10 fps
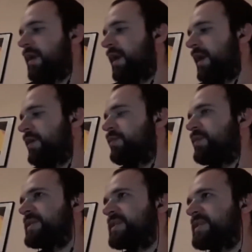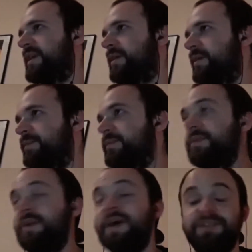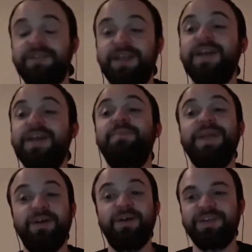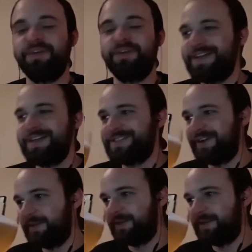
I always think, not anything, any beer with coriander in.